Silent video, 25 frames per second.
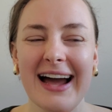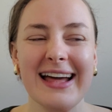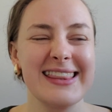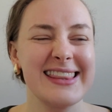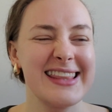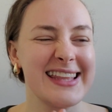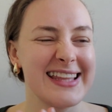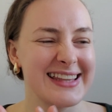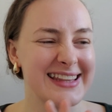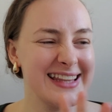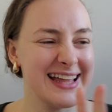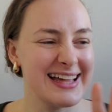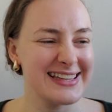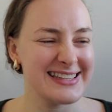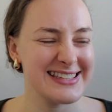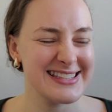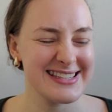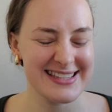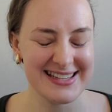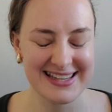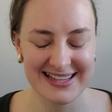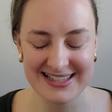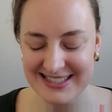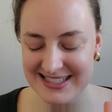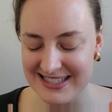I think
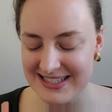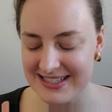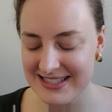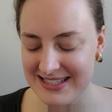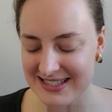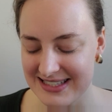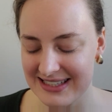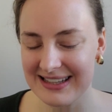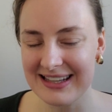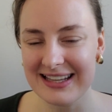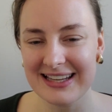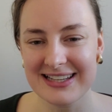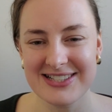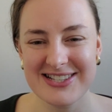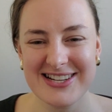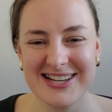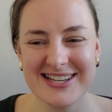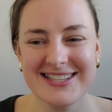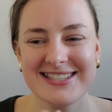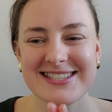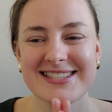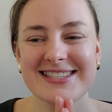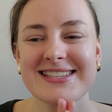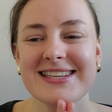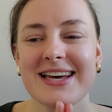that's just
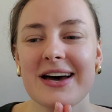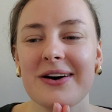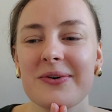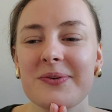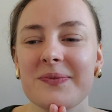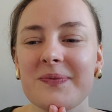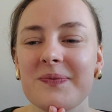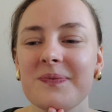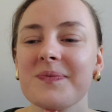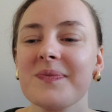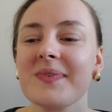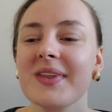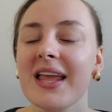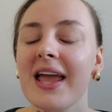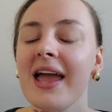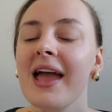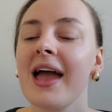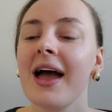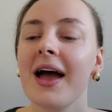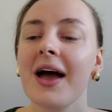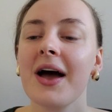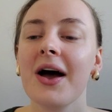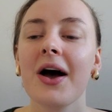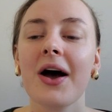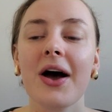delicious. So,
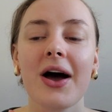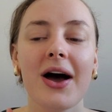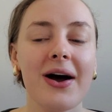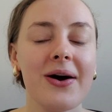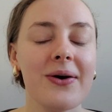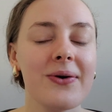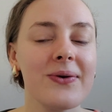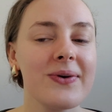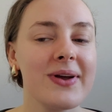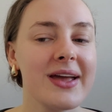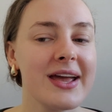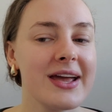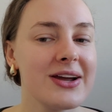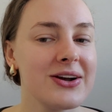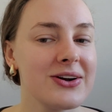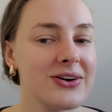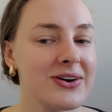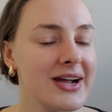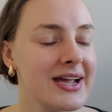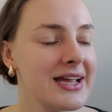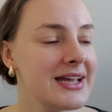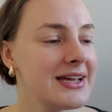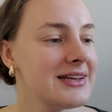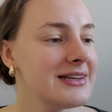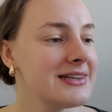okay,
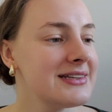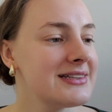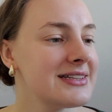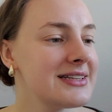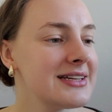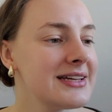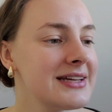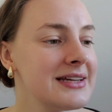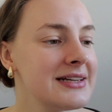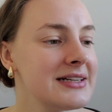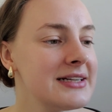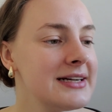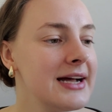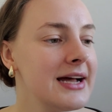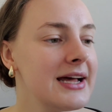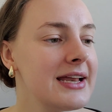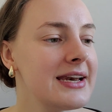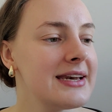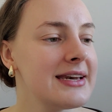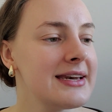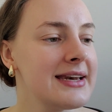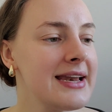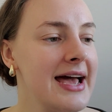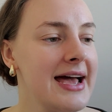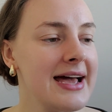great.
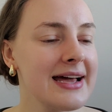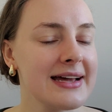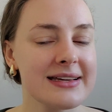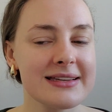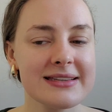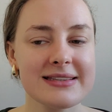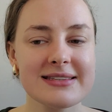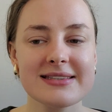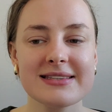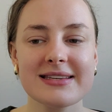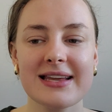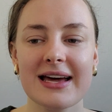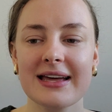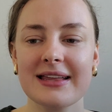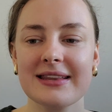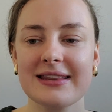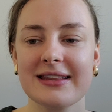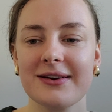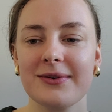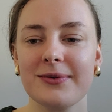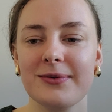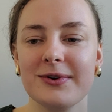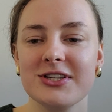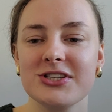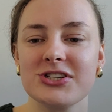Next, I
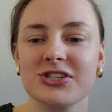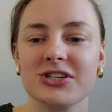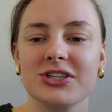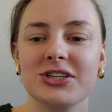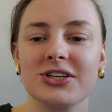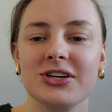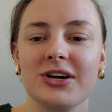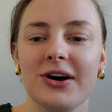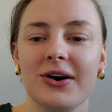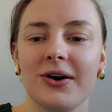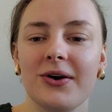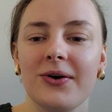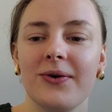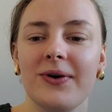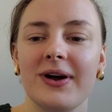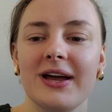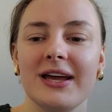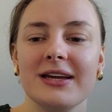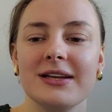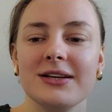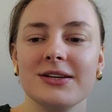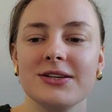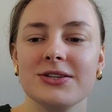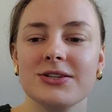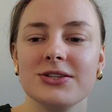think we should go
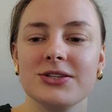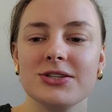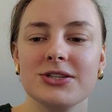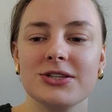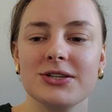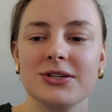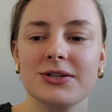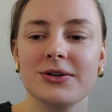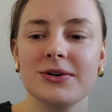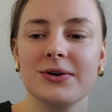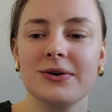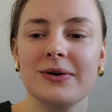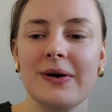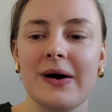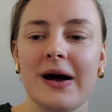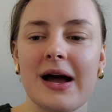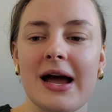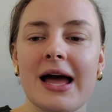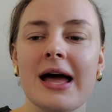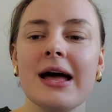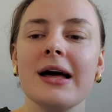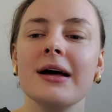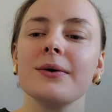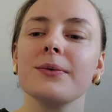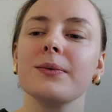into,
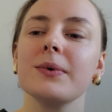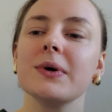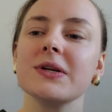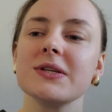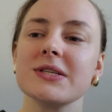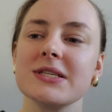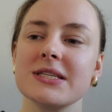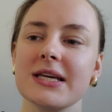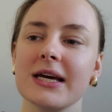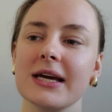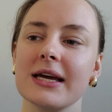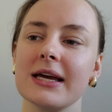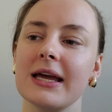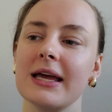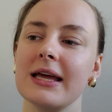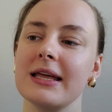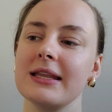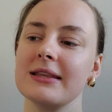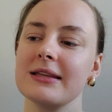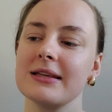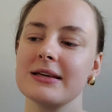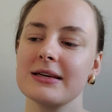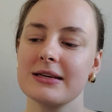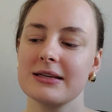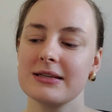we'll stick in
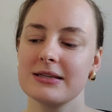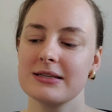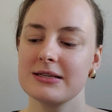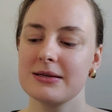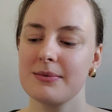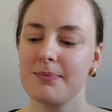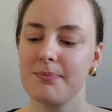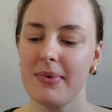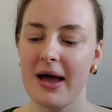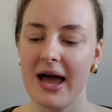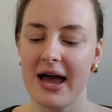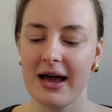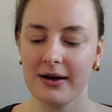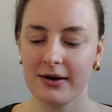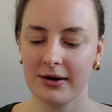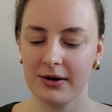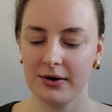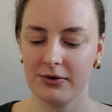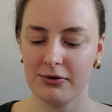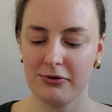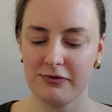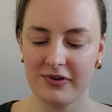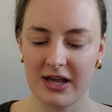the tobacco